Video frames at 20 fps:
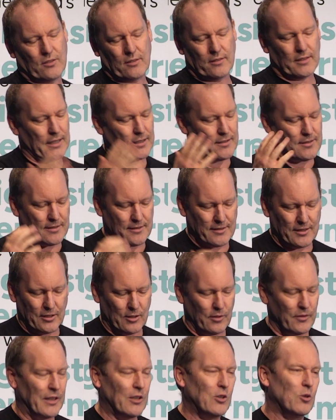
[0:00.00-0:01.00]

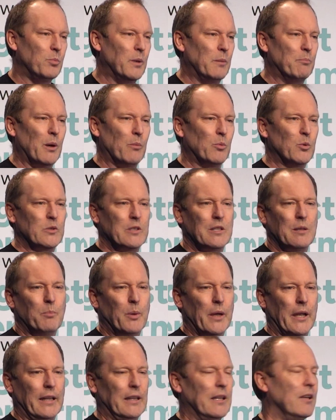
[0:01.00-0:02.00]
there could be bubbles in the
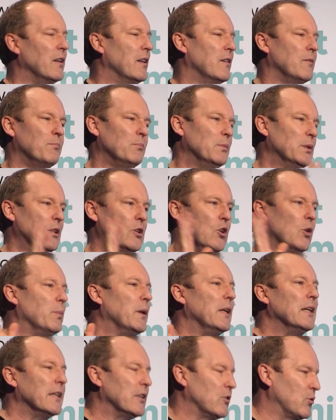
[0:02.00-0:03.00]
paint. There could be
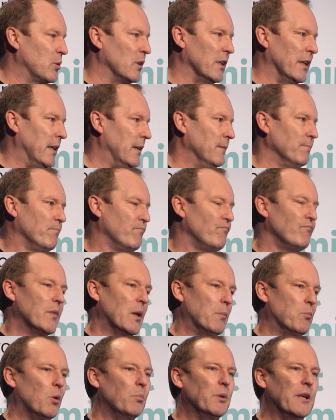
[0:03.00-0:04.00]
literally
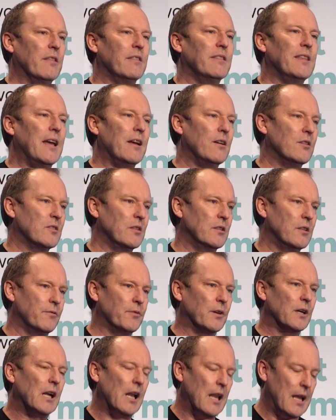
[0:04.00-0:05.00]
probably 1,000
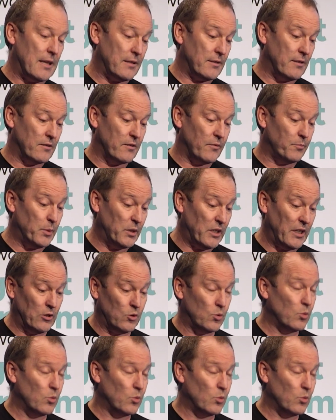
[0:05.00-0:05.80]
different classes of potential